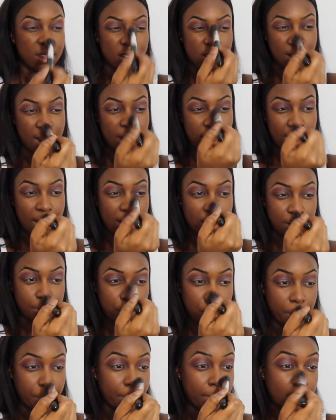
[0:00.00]
This highlight is
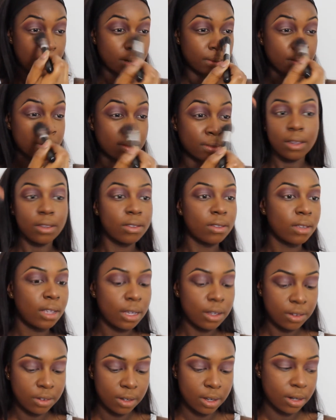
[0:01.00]
proper, it's
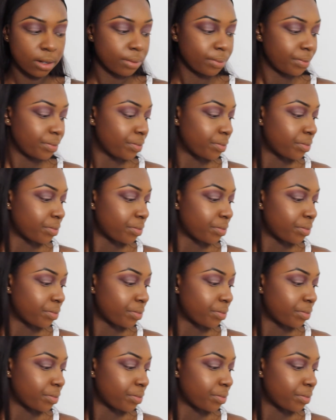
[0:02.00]
decent.